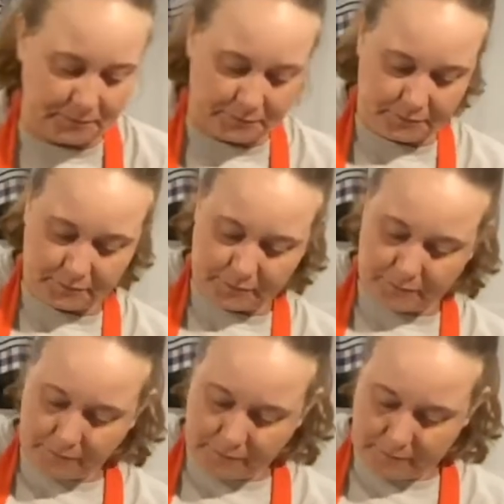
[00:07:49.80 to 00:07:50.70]

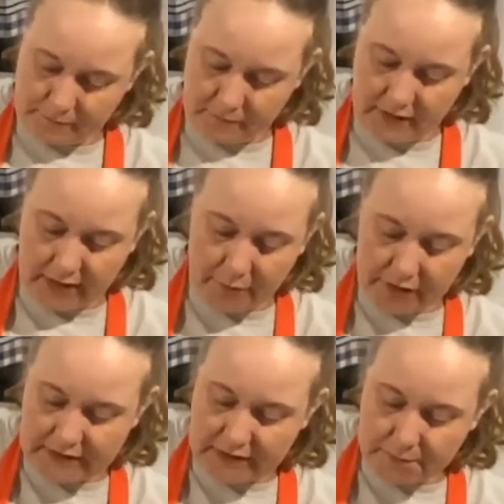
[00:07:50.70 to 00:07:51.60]
and we're gonna
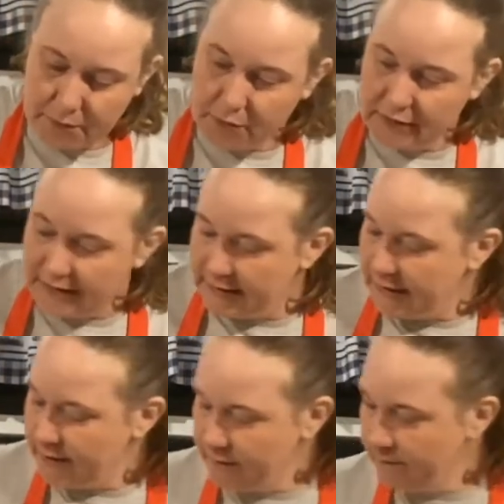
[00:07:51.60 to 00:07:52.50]
spoon this
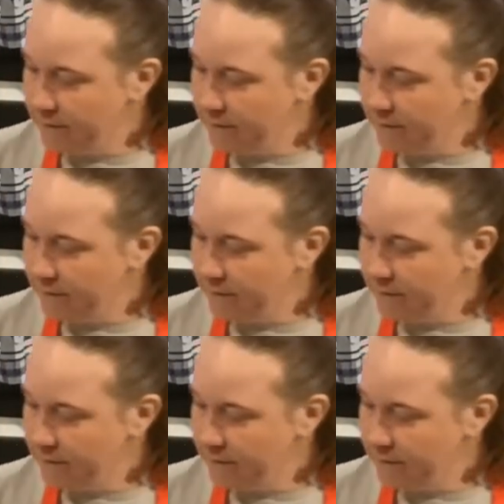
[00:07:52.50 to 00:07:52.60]
in.